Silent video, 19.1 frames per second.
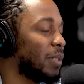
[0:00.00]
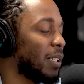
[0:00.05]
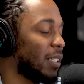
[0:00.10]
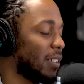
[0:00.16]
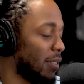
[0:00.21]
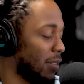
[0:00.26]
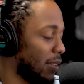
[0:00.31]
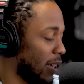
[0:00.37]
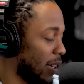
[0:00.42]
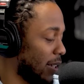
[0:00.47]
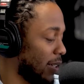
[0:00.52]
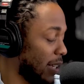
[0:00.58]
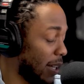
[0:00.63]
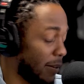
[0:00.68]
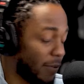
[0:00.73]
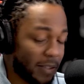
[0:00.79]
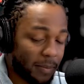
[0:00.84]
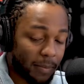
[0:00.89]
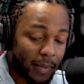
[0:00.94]
but that
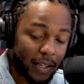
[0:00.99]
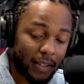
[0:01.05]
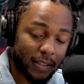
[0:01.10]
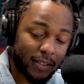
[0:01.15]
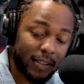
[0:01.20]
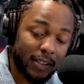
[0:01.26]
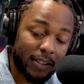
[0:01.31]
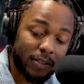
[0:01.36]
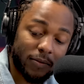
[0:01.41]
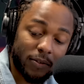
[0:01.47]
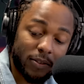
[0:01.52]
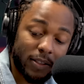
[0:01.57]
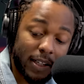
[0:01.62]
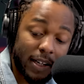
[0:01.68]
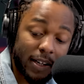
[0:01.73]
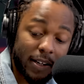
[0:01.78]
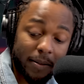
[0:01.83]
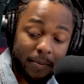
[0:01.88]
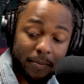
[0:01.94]
definitely made sense for
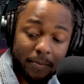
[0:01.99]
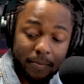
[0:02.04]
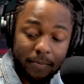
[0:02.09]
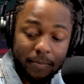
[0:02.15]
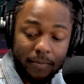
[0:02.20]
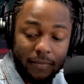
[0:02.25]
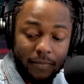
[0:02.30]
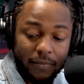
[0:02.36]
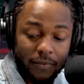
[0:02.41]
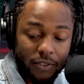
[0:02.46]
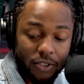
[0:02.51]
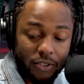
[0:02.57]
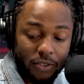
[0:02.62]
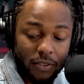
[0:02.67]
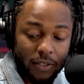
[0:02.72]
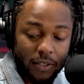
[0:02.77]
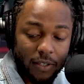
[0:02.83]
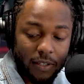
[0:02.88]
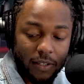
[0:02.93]
DAMN, for
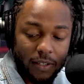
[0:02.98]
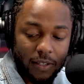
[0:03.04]
sure.